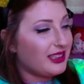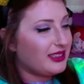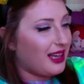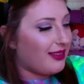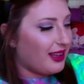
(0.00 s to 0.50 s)

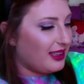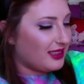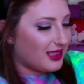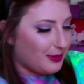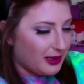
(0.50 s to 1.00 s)
I think
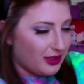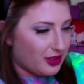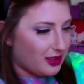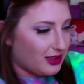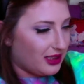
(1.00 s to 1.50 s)
it's a spirit
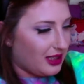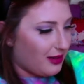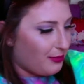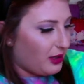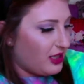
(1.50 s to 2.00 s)
jersey.
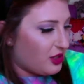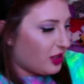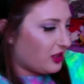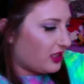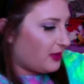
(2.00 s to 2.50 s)
I'm pretty
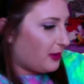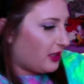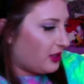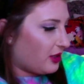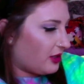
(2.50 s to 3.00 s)
sure it's a
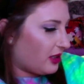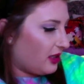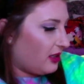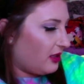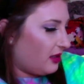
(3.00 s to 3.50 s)
spirit jersey.